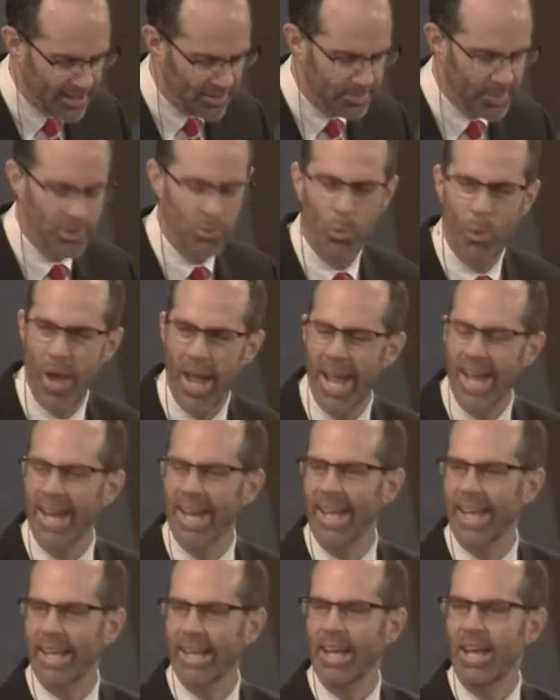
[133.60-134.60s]
has been
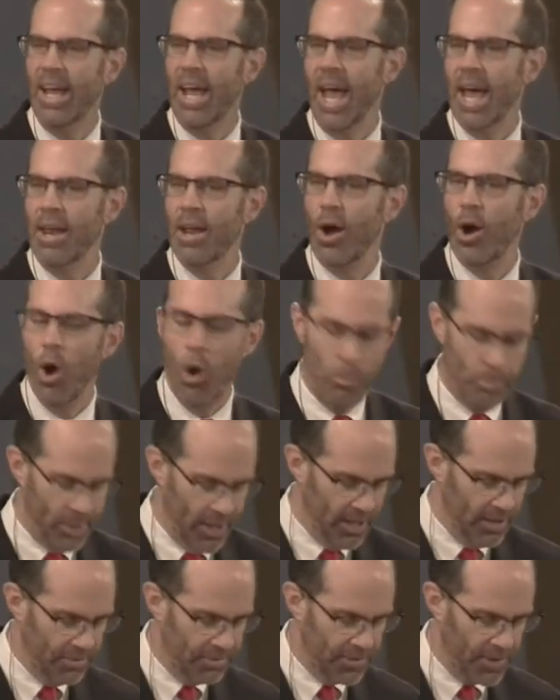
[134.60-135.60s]
waiting and
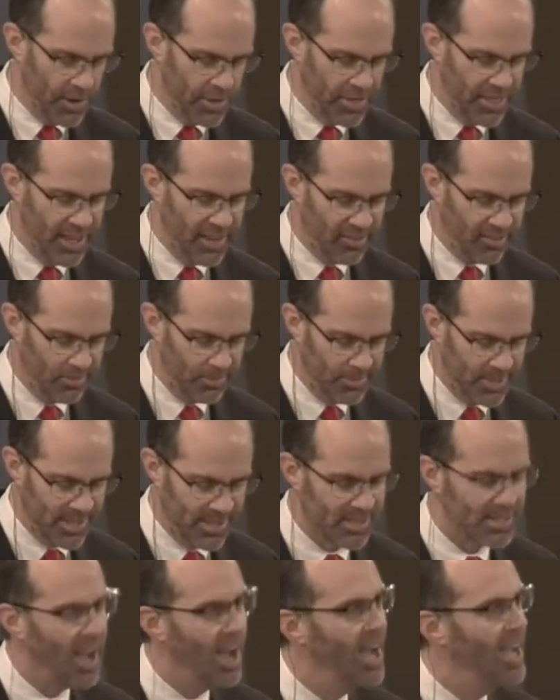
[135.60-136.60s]
hoping for this
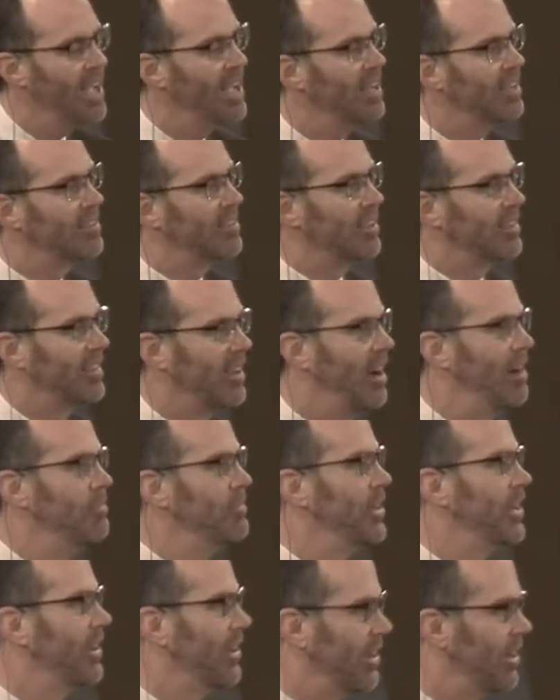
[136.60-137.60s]
Messiah to
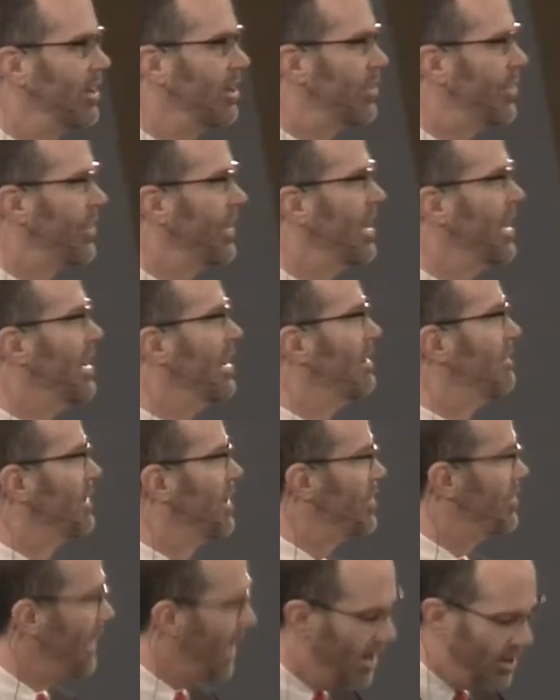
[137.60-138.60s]
come to earth
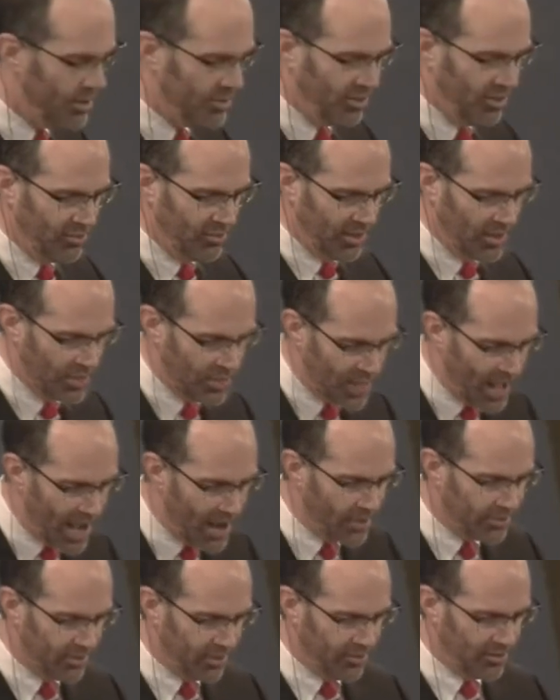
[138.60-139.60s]
for thousands and
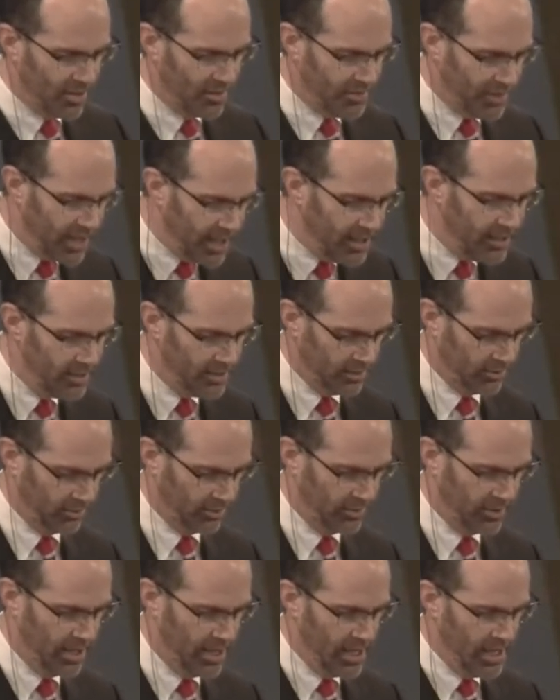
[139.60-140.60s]
thousands of
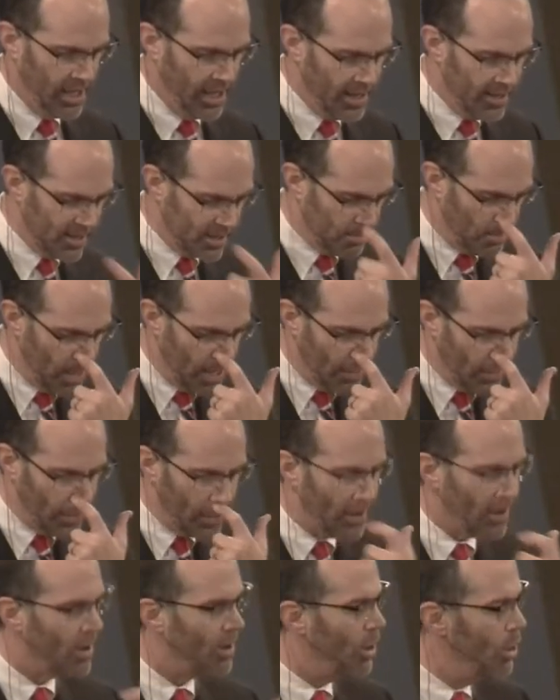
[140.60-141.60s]
years. It has been
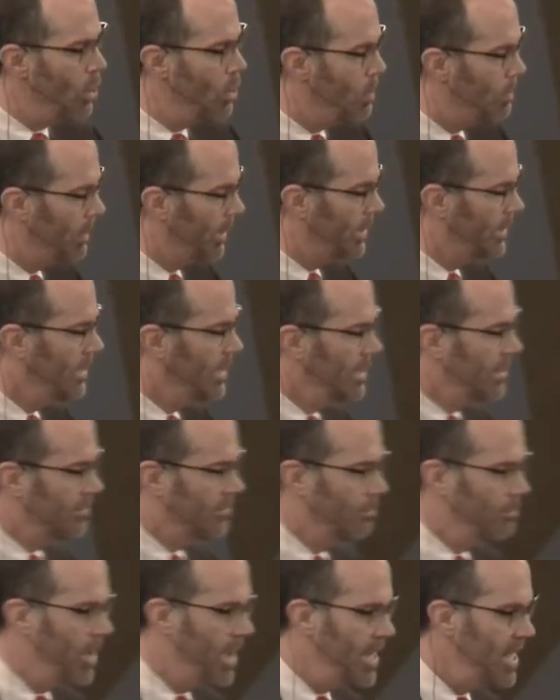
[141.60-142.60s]
their hope, and
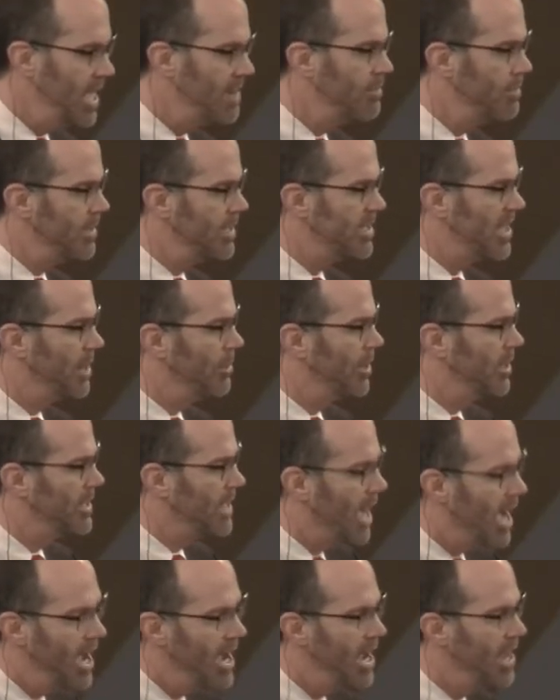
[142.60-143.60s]
many of them, as they were
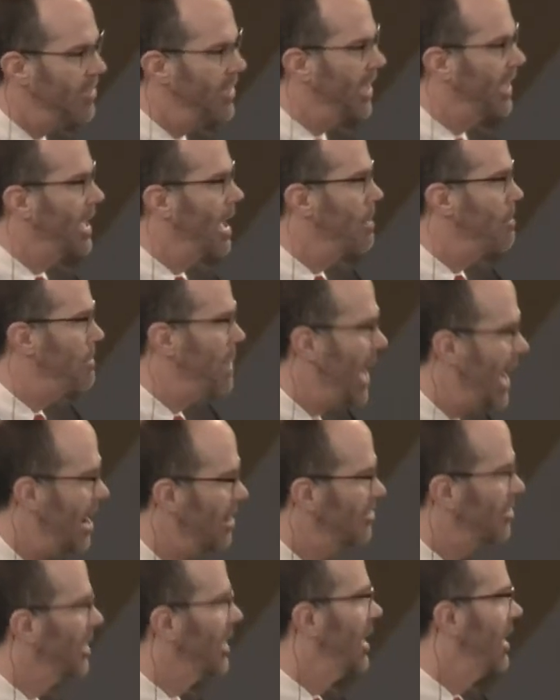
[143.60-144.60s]
dying, they kept
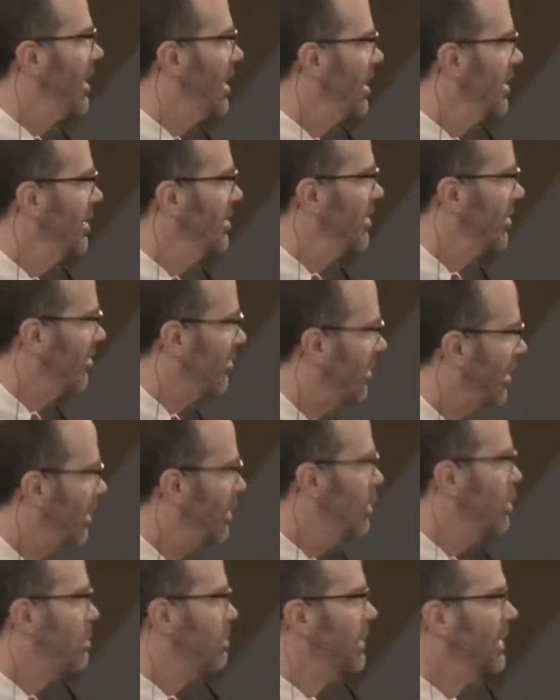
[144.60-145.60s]
passing on this
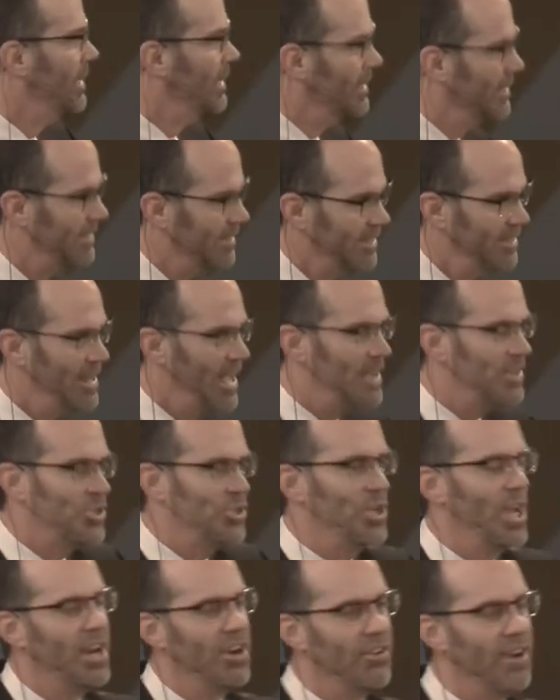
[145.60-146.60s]
hope to the
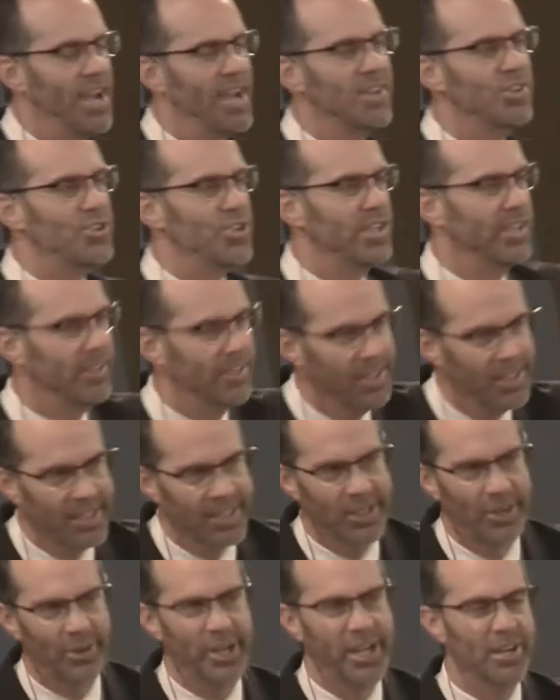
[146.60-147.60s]
next generation,
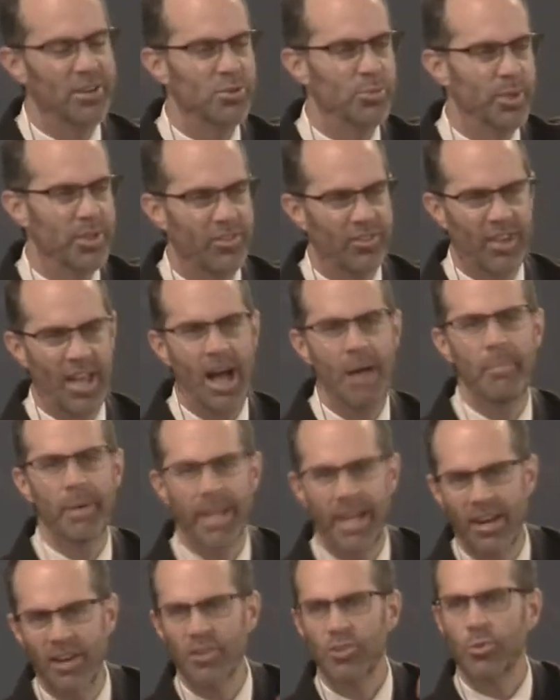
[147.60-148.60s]
you know, here's what's
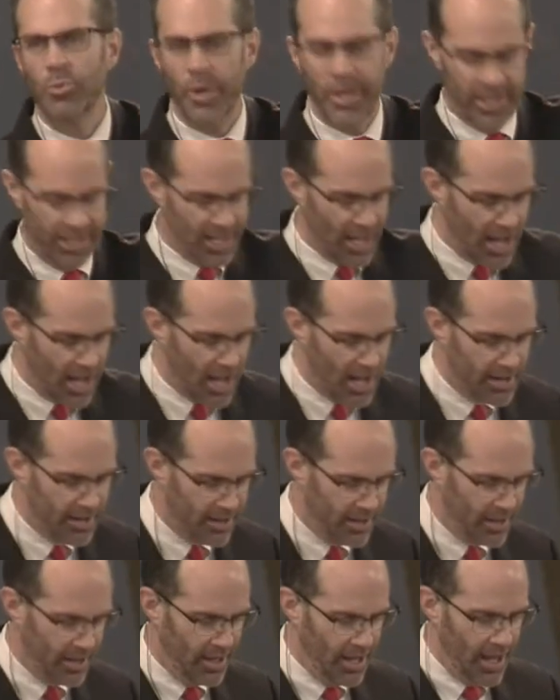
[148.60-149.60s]
coming, here's what
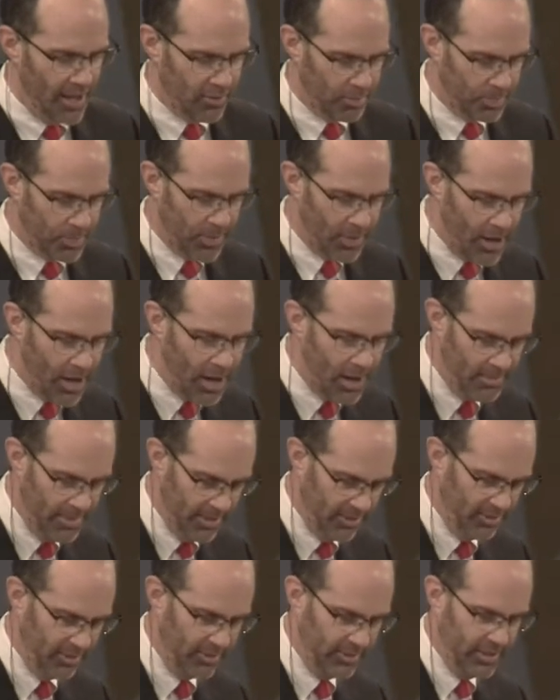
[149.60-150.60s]
God has
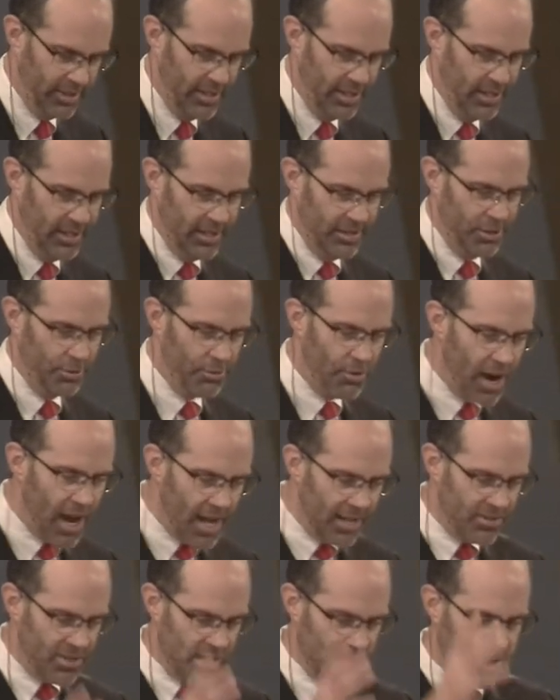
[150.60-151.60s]
promised. The
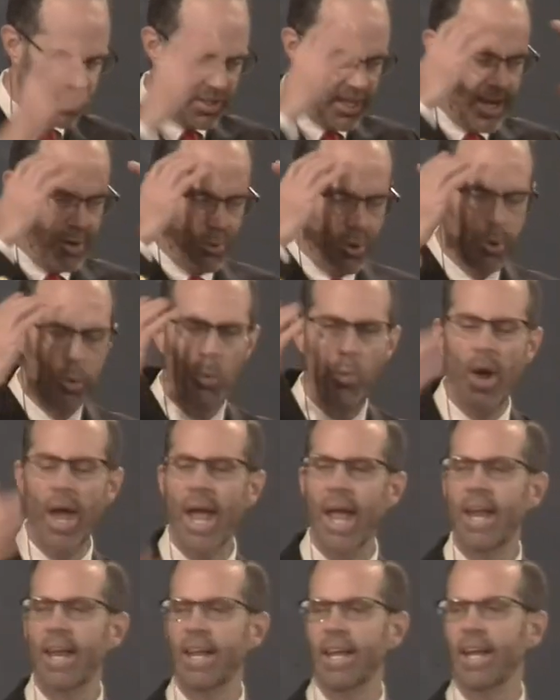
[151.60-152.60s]
righteous, they were
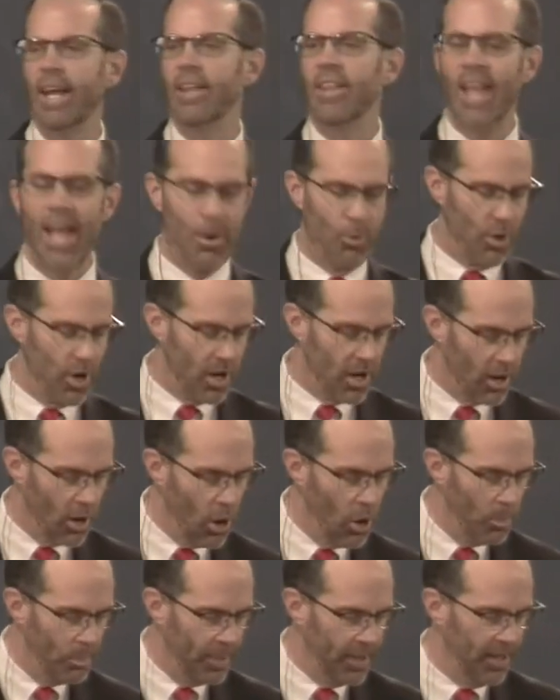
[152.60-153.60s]
waiting and they were
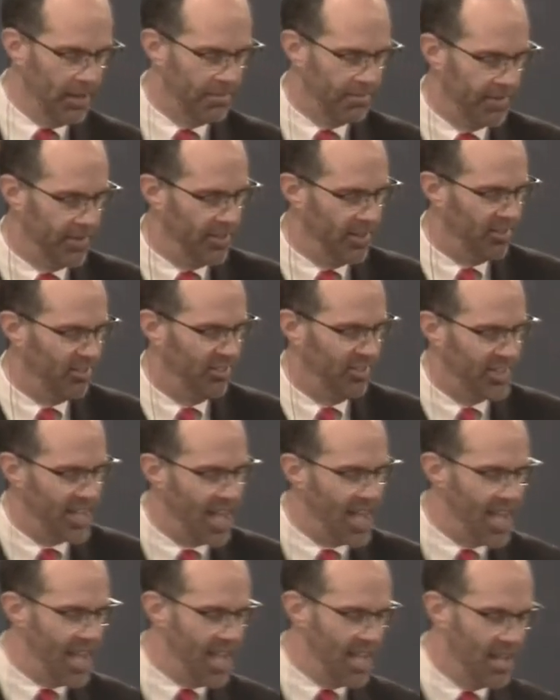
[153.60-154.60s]
hoping for this
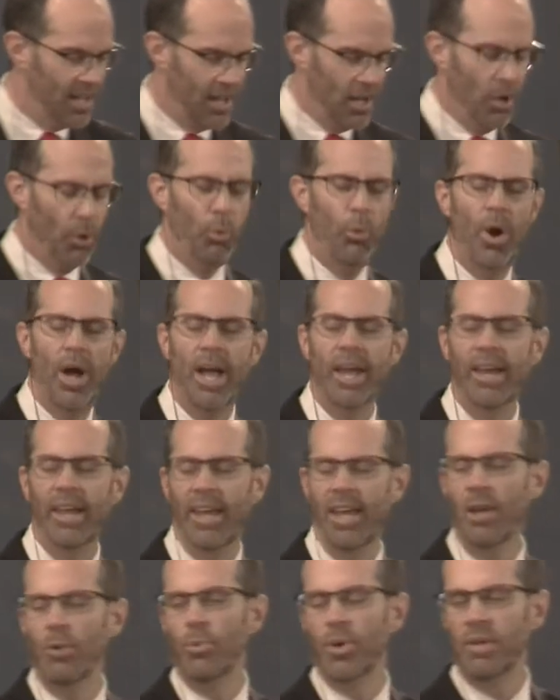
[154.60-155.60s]
day when
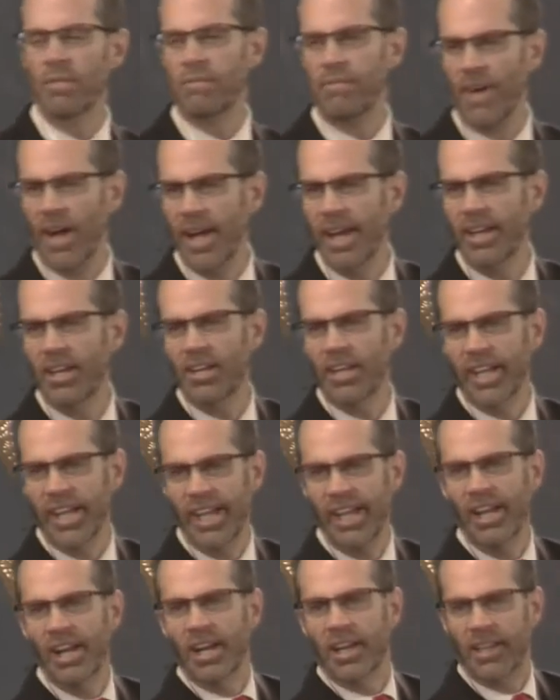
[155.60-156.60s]
he would
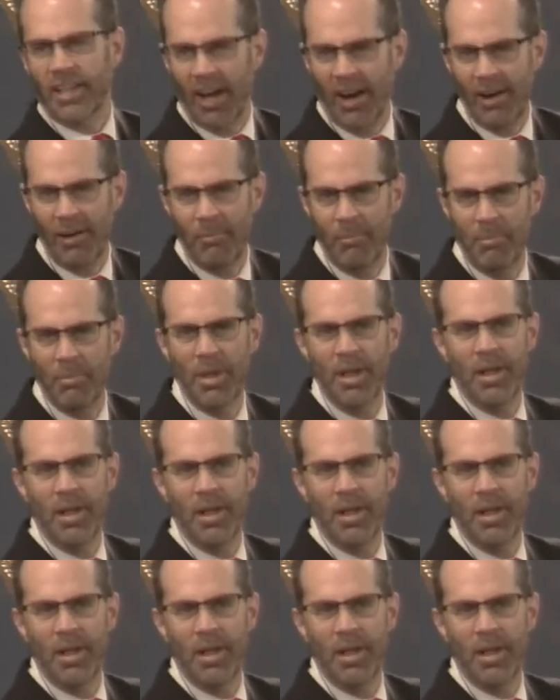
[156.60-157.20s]
finally come,